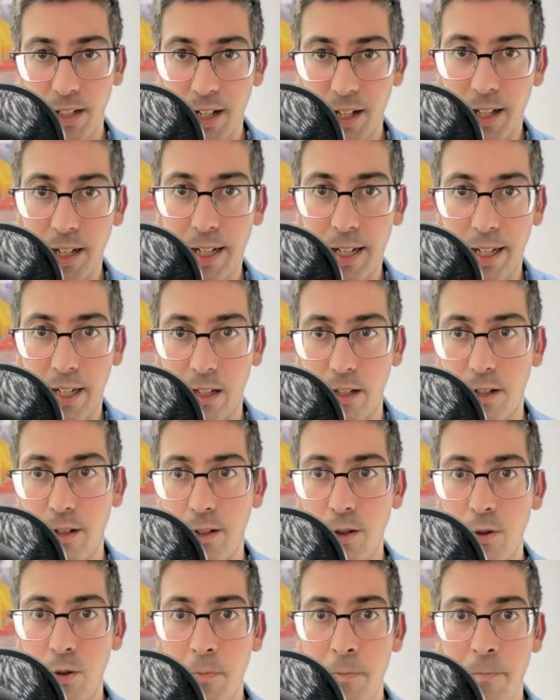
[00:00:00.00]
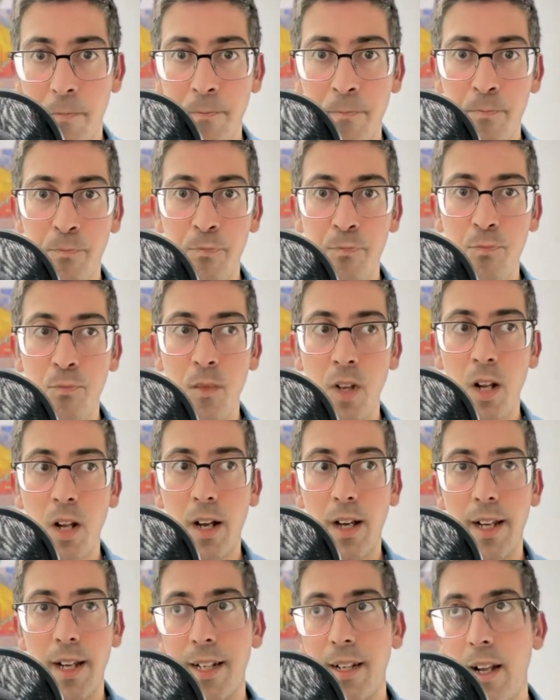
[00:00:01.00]
that he can do.
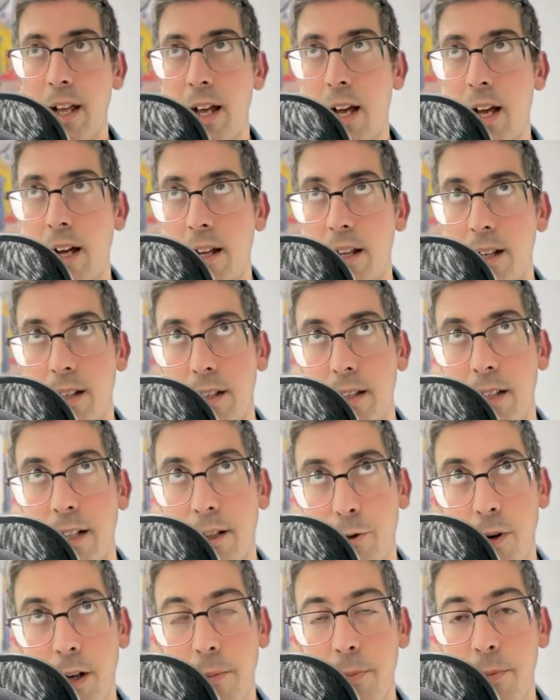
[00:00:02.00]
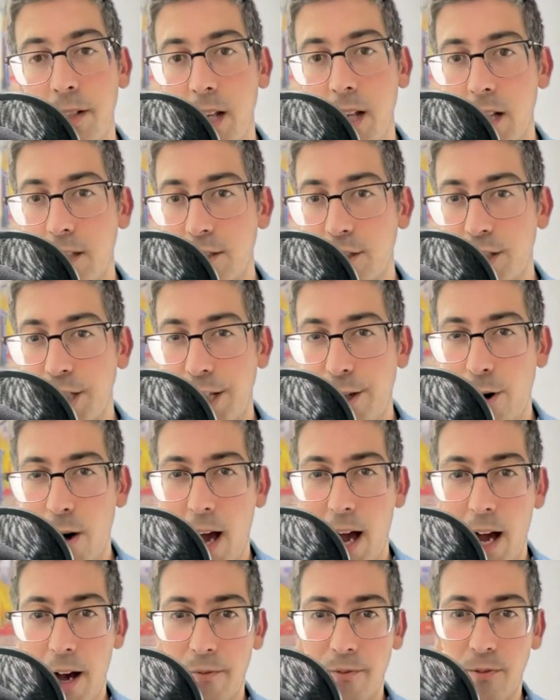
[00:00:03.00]
In the Greek mythology, you
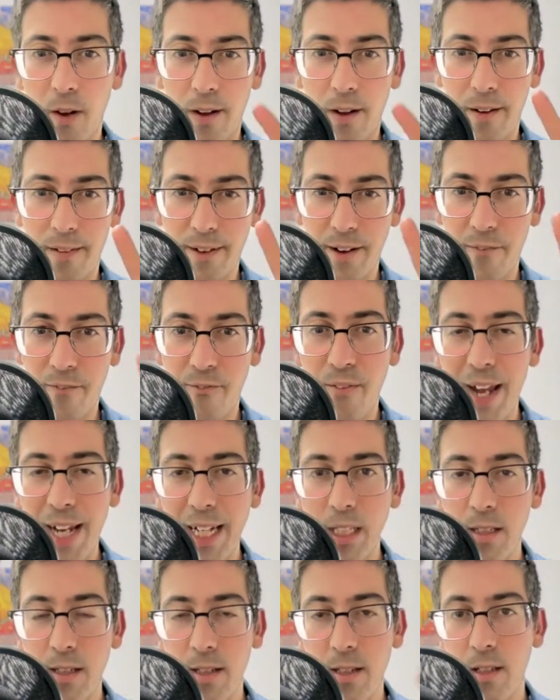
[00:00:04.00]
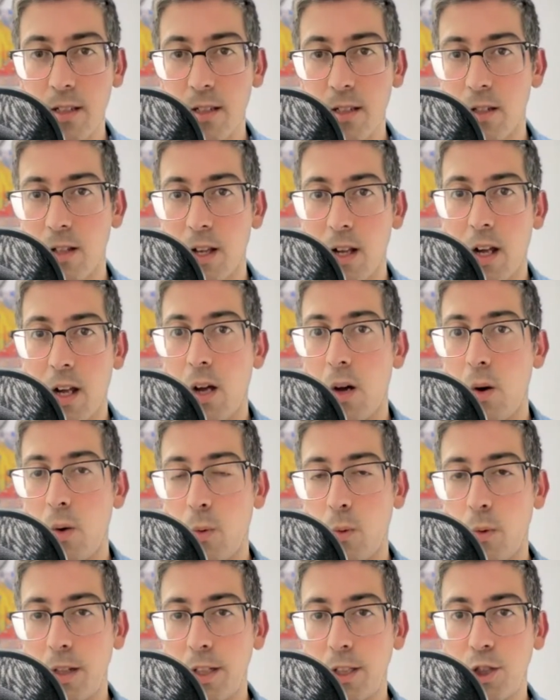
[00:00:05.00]
have the fates,
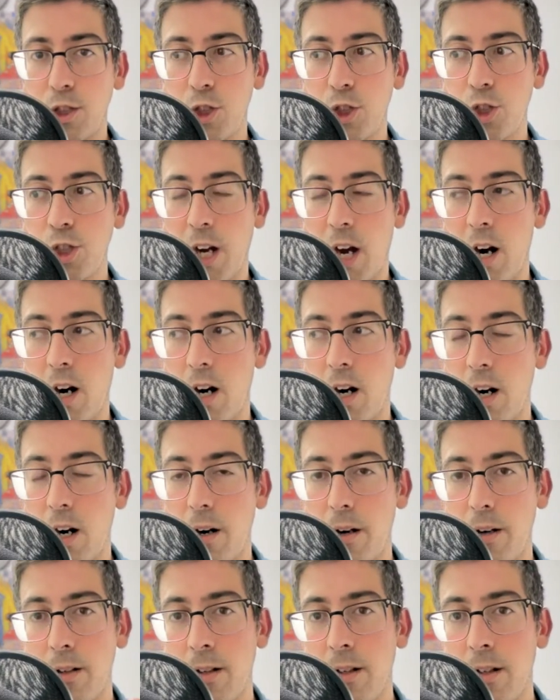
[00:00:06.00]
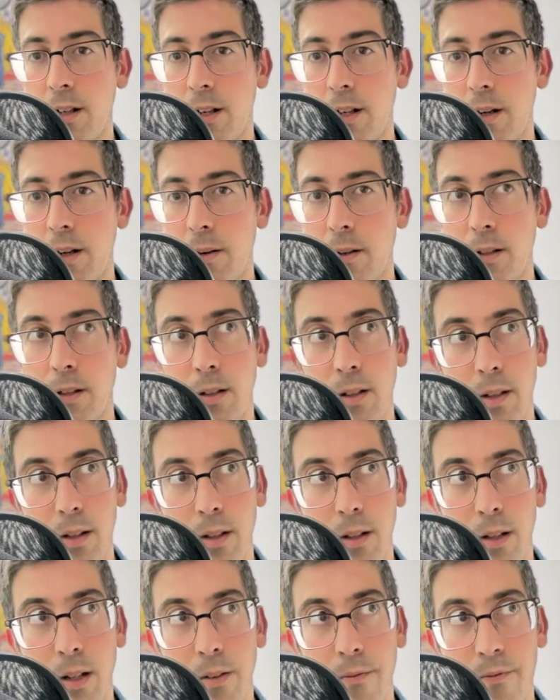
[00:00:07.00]
which are
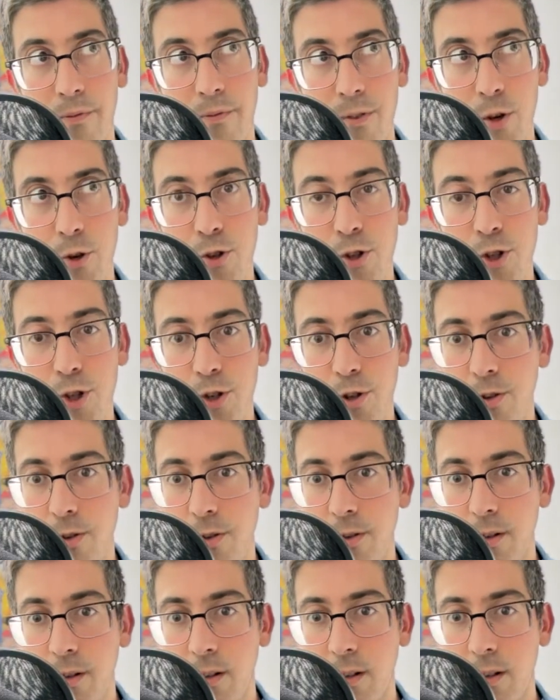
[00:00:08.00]
future,